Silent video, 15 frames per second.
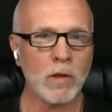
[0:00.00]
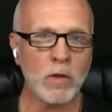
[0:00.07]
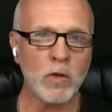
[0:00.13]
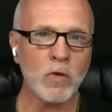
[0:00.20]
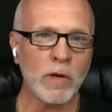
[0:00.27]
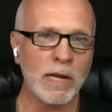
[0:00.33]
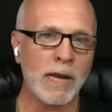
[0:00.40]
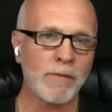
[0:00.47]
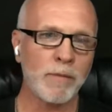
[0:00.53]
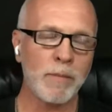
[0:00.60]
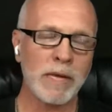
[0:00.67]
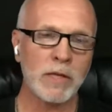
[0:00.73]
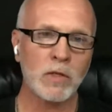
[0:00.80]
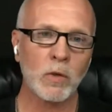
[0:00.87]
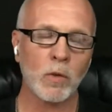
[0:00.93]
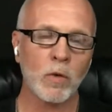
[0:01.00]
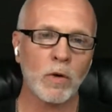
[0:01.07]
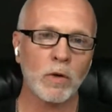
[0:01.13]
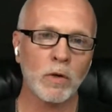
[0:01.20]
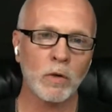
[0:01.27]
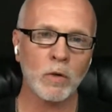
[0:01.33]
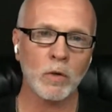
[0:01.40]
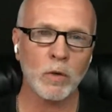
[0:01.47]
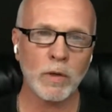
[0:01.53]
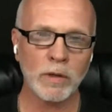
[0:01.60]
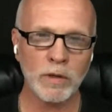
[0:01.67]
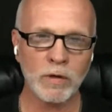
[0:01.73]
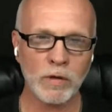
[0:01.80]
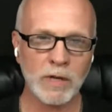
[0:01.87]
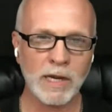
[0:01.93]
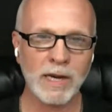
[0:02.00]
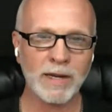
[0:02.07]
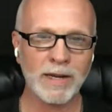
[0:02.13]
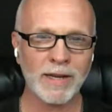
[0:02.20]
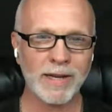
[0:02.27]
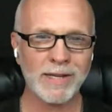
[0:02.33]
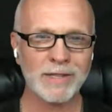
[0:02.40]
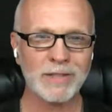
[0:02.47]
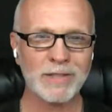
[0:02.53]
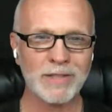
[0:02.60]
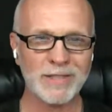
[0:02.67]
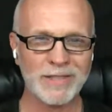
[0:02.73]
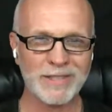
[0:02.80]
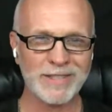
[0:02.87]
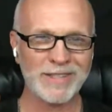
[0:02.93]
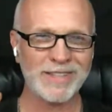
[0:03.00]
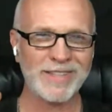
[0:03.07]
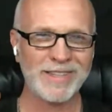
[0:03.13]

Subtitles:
you could have a mentor who, kind of has this